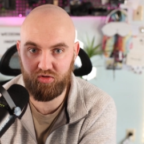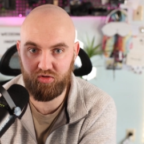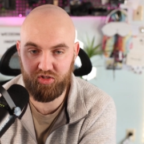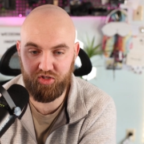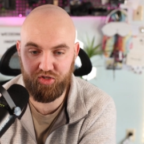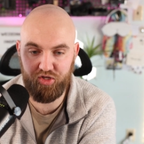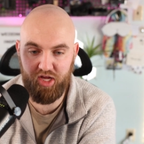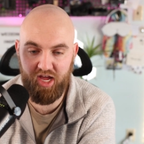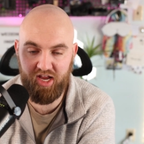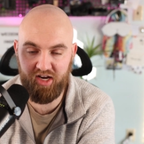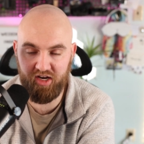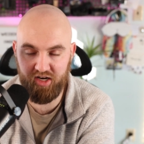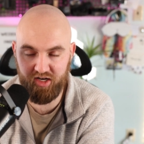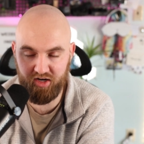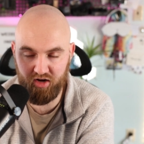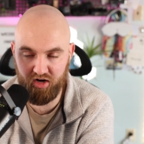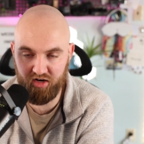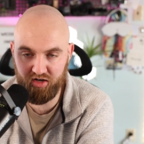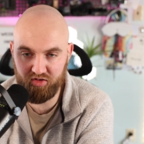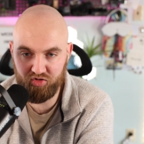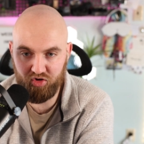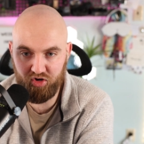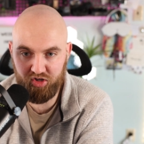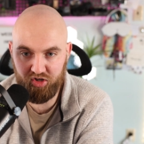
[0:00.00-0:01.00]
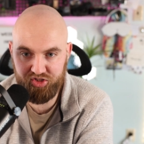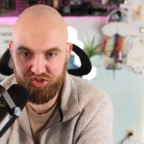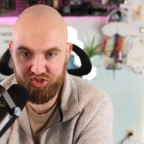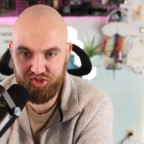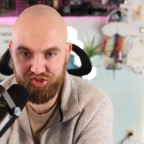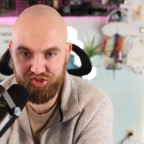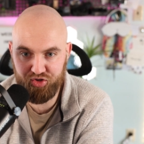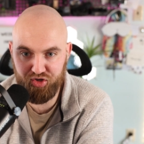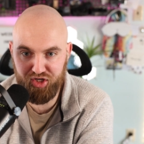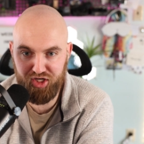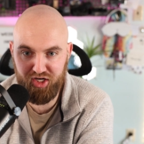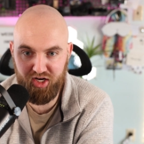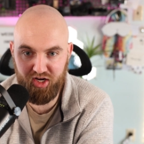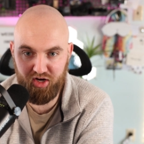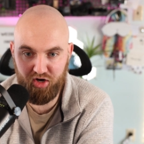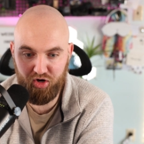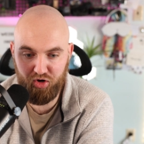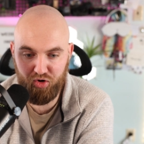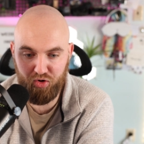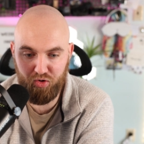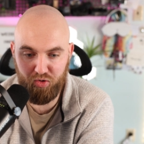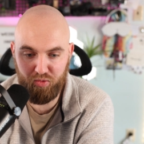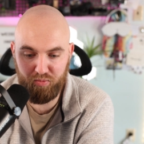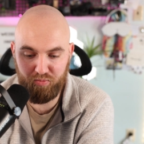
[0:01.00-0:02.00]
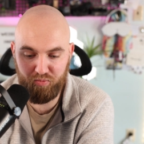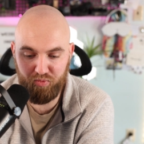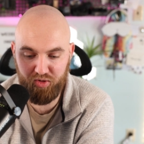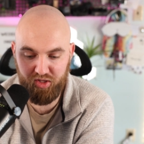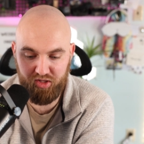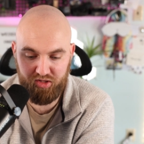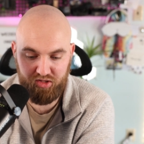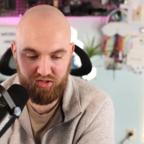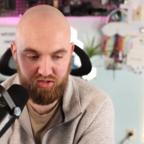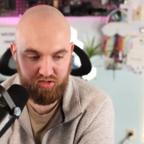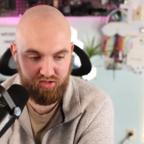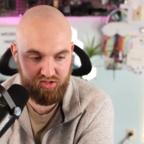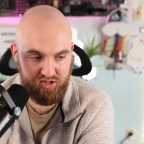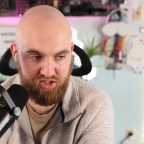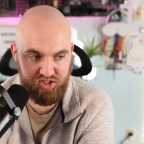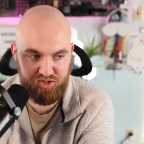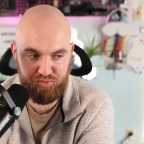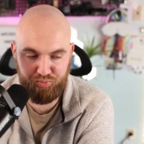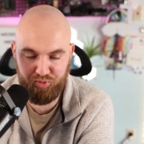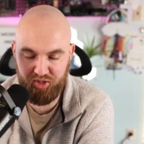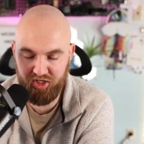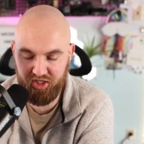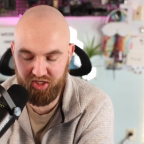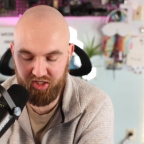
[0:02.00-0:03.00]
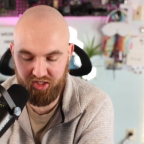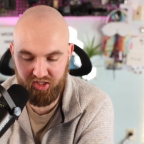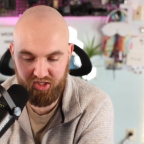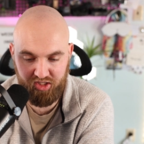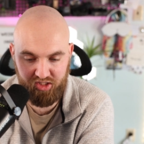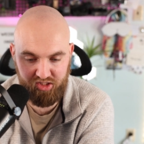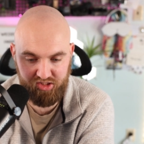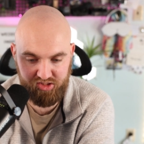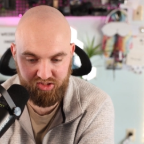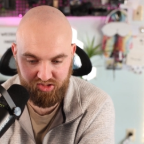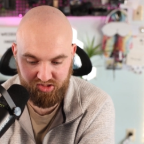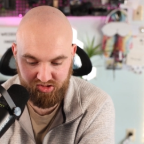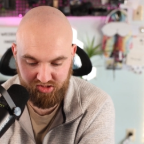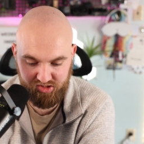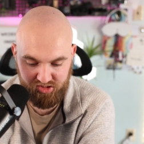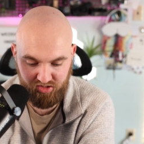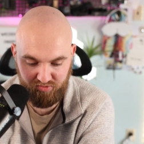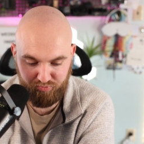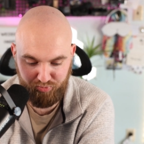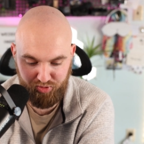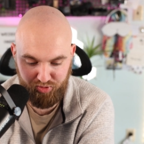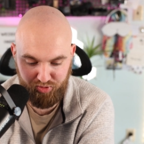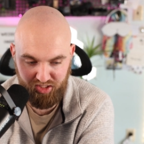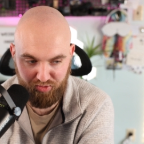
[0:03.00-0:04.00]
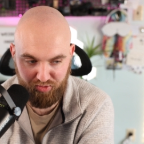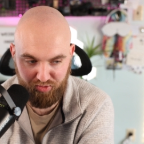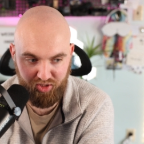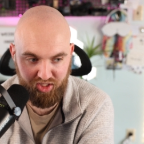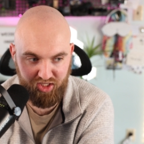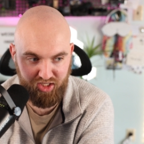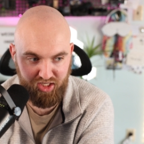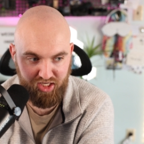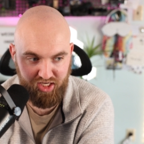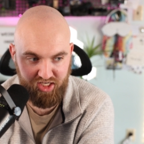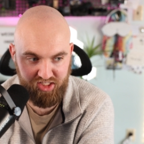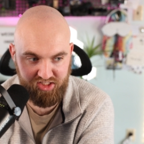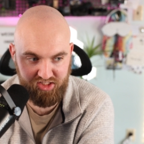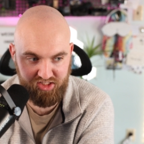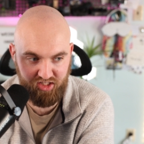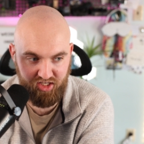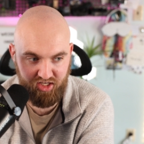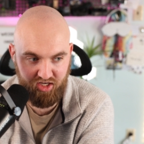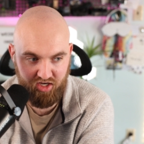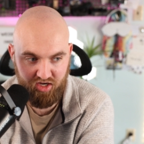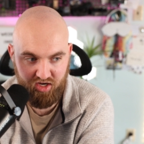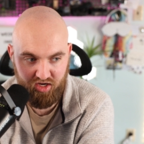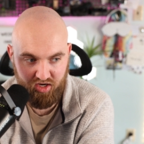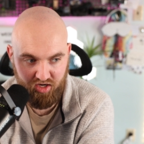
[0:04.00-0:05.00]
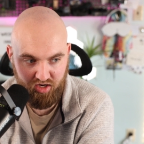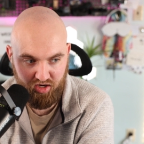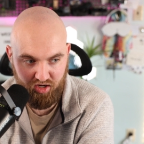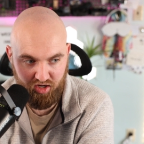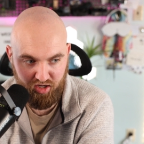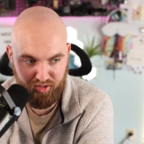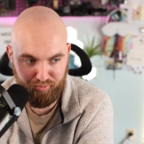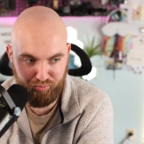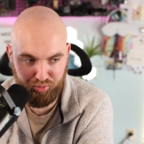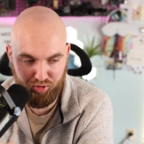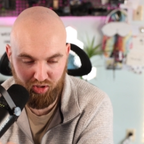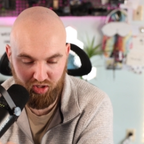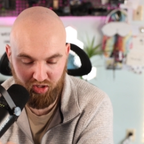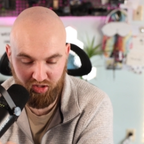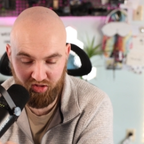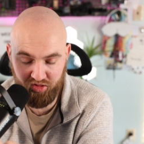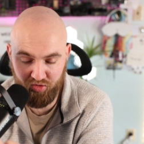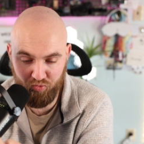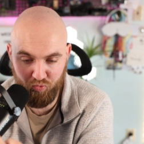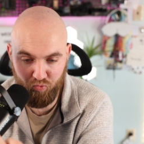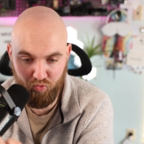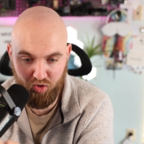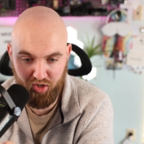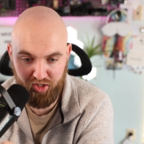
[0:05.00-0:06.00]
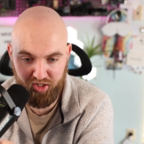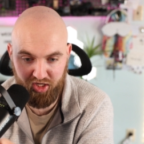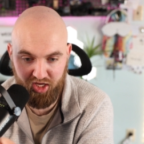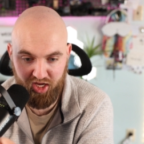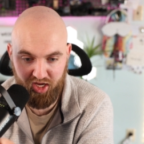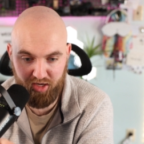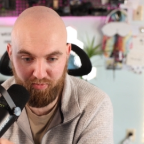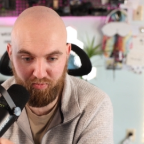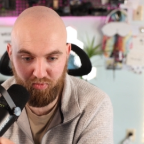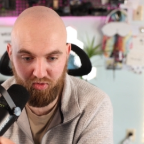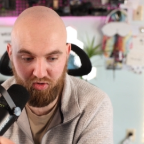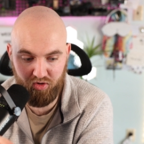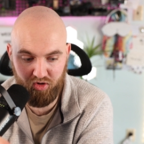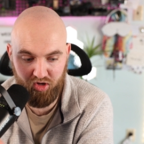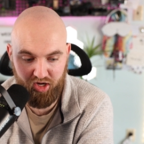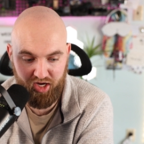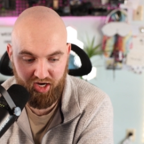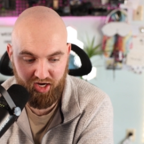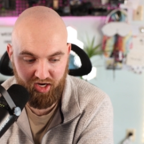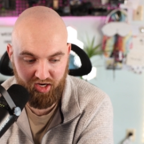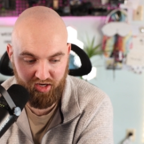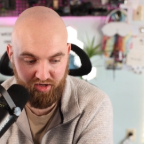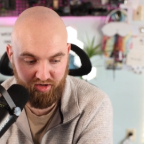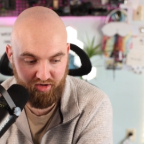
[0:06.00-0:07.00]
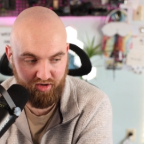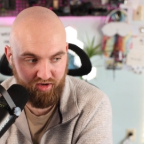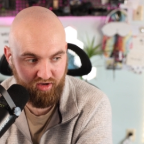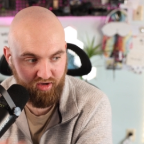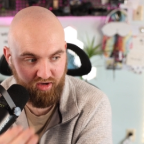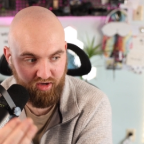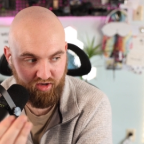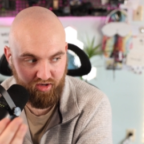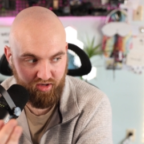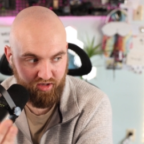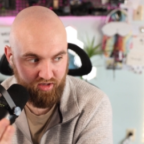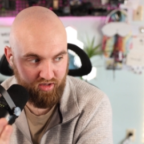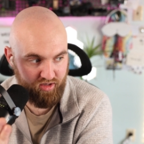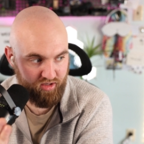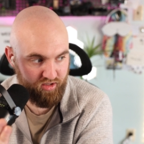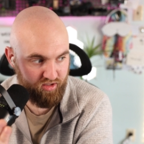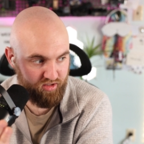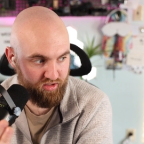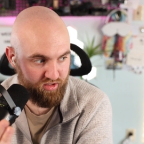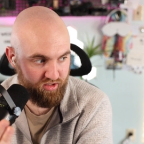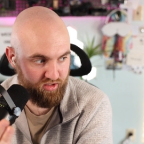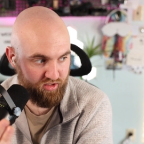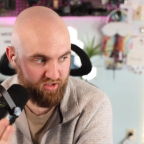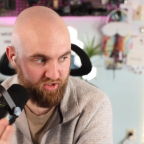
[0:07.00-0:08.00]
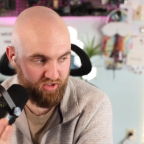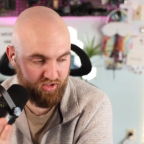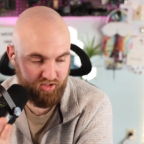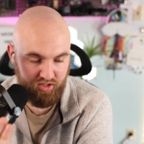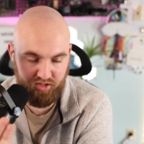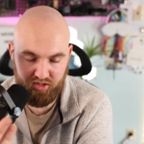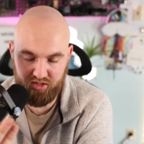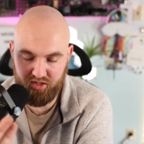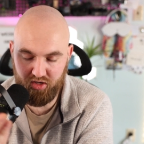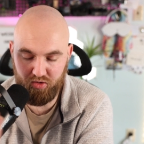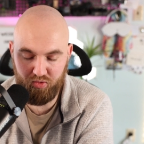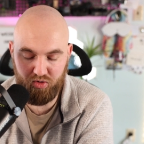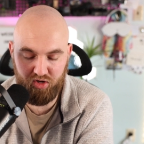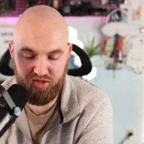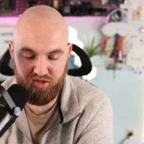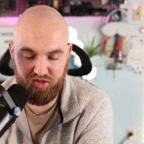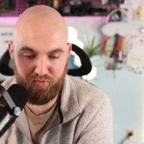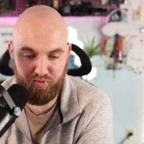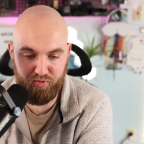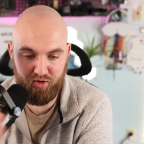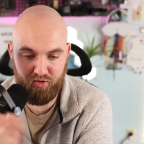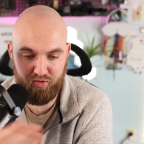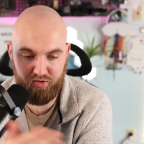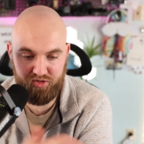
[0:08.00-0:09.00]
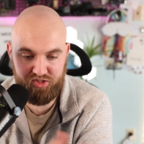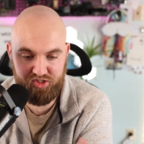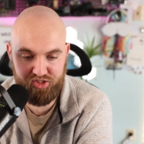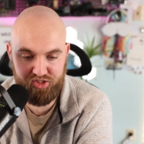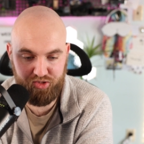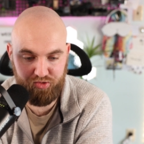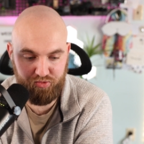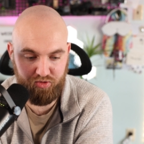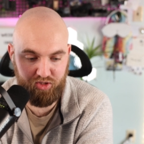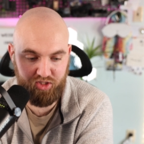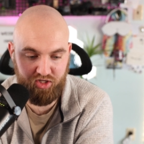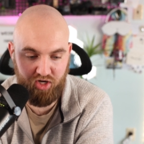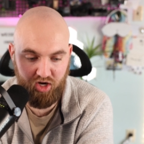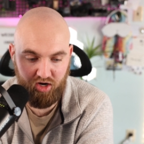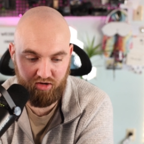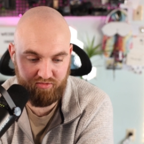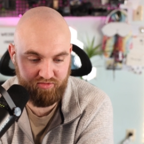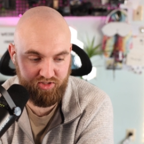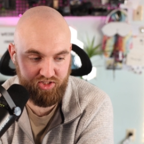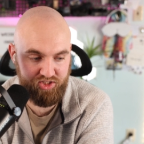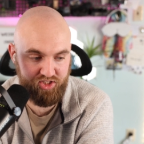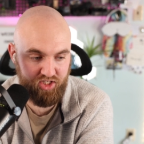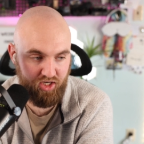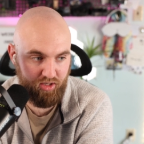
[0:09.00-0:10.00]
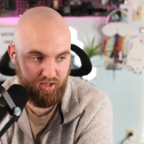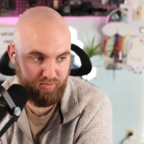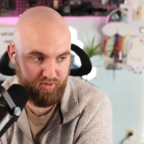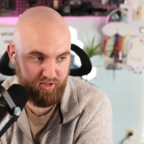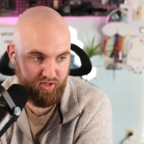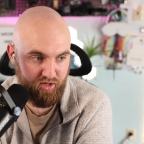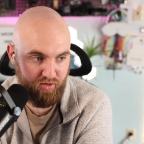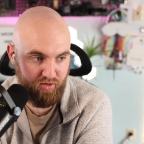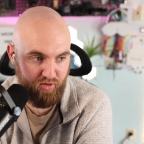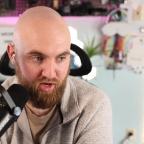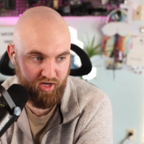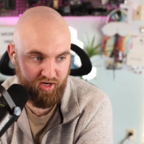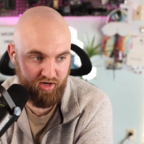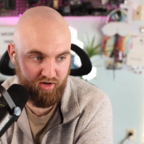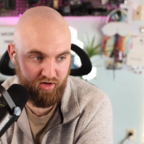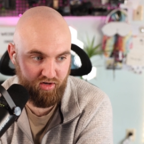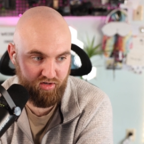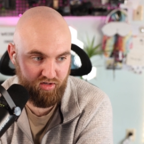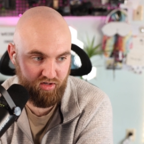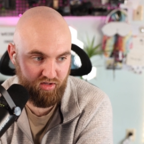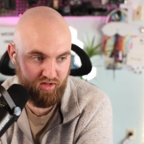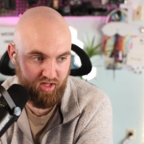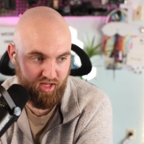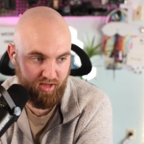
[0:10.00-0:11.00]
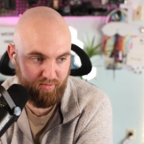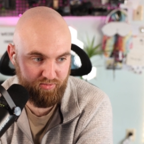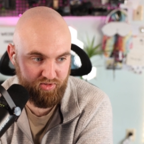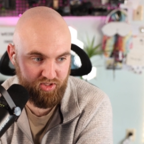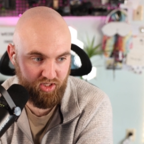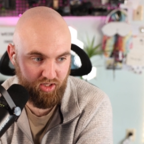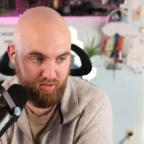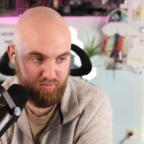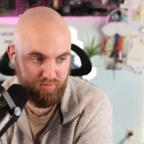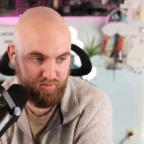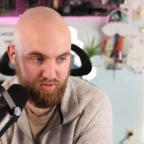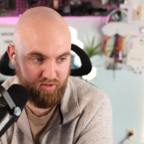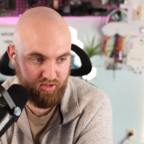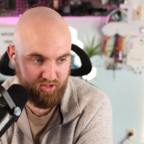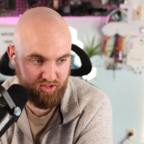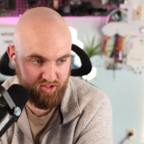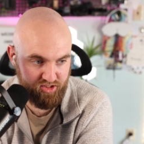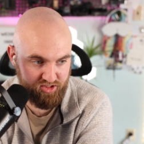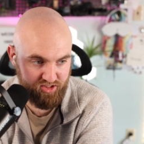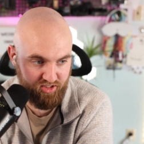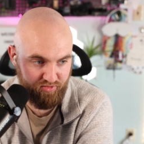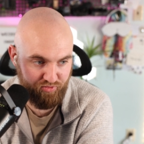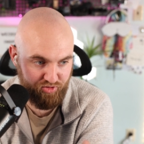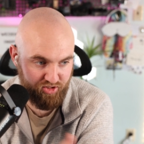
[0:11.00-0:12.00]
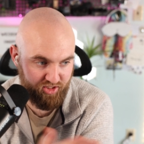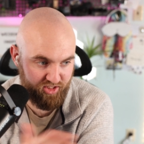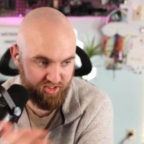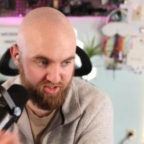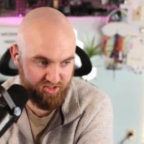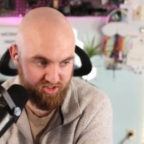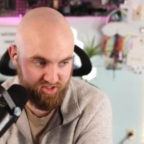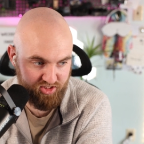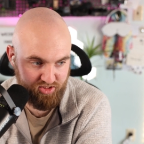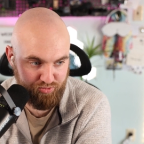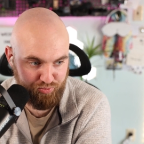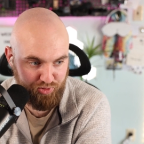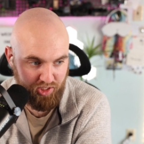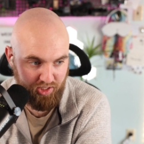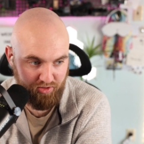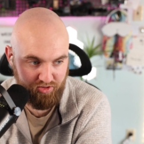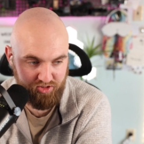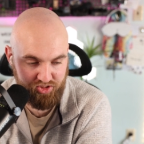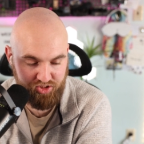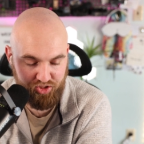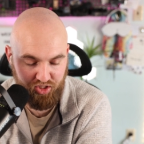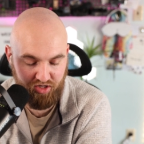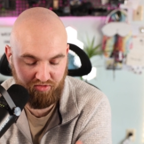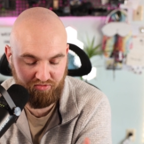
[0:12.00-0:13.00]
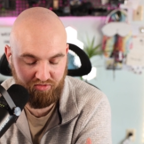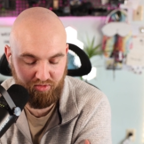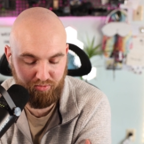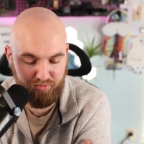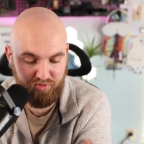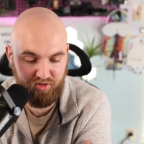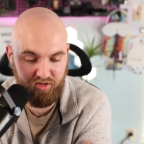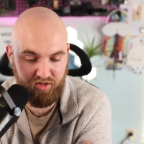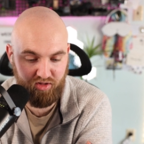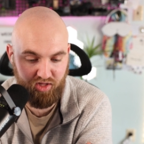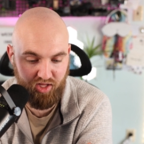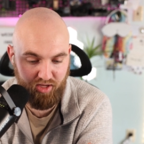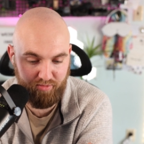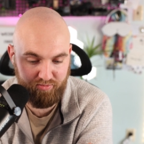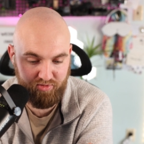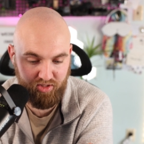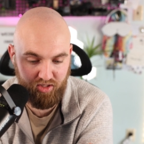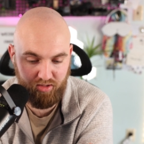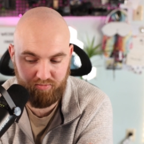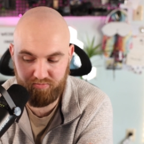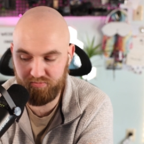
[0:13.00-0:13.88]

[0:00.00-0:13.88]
editing on a larger screen at home with speakers and stuff, but then we can easily unplug the one cable and go on the road to a coffee shop and go edit on our laptop because everything is just powered straight from that laptop.